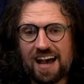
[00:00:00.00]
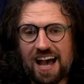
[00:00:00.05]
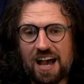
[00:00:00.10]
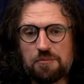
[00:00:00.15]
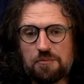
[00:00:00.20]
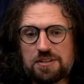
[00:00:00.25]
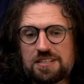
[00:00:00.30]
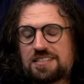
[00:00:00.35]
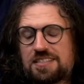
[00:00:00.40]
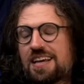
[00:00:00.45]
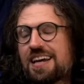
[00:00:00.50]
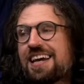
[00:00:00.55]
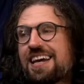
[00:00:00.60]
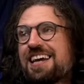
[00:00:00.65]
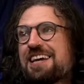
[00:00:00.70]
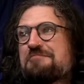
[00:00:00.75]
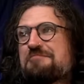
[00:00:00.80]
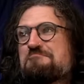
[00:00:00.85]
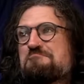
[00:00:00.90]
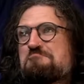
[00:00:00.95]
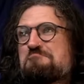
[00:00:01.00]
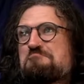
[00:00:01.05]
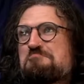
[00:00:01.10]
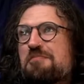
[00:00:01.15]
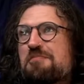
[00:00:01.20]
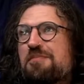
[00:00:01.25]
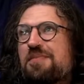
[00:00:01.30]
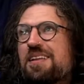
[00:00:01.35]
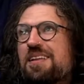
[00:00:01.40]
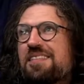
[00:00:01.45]
would say
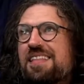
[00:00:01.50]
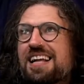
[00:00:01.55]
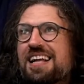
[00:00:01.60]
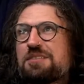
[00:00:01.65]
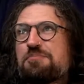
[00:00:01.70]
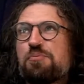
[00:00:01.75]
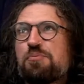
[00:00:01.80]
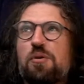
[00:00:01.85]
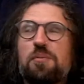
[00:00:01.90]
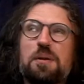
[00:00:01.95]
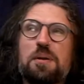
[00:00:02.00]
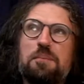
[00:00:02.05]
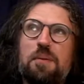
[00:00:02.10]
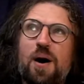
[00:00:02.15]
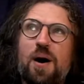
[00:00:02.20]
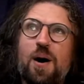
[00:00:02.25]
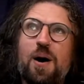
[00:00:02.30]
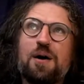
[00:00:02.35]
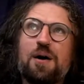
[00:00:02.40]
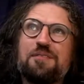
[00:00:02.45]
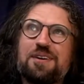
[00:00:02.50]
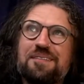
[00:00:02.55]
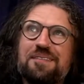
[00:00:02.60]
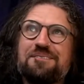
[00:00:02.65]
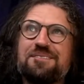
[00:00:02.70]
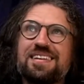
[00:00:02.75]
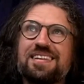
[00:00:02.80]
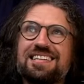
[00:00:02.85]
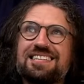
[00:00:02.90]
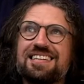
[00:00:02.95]
that's probably part of it,
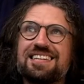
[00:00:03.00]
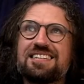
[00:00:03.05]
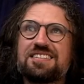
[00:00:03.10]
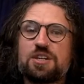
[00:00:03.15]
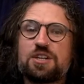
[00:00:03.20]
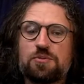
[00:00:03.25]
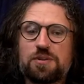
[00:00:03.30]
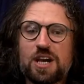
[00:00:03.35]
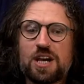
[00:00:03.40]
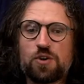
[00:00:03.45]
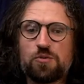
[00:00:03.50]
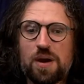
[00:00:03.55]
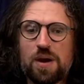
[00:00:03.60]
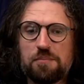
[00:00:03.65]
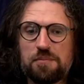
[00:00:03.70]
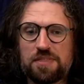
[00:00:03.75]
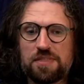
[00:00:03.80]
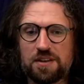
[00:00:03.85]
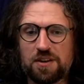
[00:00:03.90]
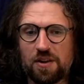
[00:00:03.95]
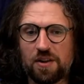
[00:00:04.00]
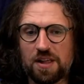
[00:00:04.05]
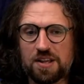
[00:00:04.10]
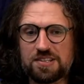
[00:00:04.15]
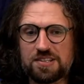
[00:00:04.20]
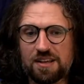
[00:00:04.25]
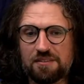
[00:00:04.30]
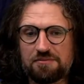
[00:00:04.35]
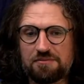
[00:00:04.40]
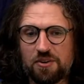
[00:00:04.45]
is going equipped with the
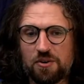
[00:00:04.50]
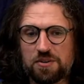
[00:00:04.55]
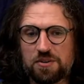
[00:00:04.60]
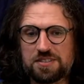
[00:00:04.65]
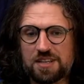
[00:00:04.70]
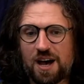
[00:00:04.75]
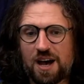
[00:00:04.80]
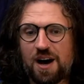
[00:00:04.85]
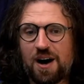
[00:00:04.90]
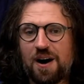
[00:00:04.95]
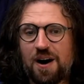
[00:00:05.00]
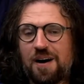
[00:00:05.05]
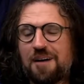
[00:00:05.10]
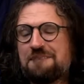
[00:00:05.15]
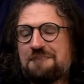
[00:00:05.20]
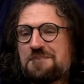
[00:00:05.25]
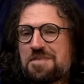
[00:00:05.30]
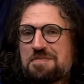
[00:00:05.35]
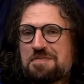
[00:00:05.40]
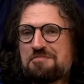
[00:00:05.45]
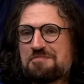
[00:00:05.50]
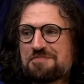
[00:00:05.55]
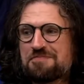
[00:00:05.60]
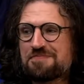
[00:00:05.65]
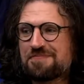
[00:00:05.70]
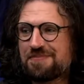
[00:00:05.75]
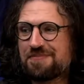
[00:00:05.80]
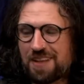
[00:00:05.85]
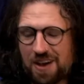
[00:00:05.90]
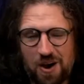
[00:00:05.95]
knowledge that folks are
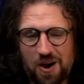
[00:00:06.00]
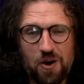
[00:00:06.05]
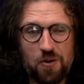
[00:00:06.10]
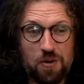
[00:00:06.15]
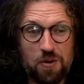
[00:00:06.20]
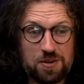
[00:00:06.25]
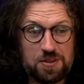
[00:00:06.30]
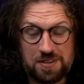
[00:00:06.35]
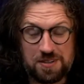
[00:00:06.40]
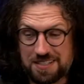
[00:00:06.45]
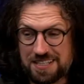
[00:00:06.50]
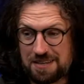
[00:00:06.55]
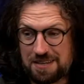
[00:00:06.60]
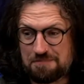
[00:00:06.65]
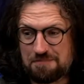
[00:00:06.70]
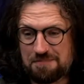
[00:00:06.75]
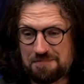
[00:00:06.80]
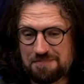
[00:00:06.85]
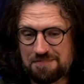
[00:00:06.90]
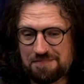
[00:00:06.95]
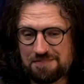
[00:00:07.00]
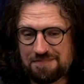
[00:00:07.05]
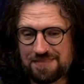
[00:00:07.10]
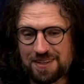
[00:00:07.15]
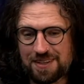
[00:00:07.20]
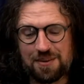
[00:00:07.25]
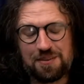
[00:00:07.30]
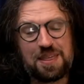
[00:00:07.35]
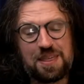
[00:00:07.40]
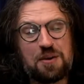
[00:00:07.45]
on your team.
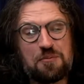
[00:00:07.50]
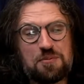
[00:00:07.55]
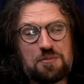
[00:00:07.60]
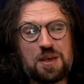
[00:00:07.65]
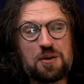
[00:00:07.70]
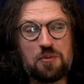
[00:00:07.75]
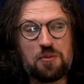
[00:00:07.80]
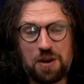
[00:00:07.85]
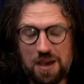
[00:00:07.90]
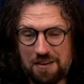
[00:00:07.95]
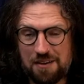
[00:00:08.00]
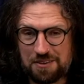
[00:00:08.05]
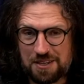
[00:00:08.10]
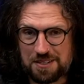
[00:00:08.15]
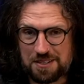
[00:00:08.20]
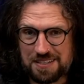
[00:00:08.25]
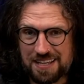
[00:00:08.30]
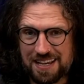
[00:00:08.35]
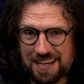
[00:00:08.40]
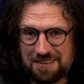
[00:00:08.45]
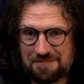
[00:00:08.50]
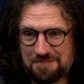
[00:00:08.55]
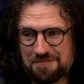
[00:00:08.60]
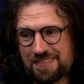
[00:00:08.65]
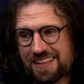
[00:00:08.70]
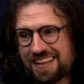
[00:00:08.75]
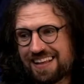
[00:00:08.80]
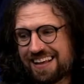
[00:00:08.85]
They want to have a good time.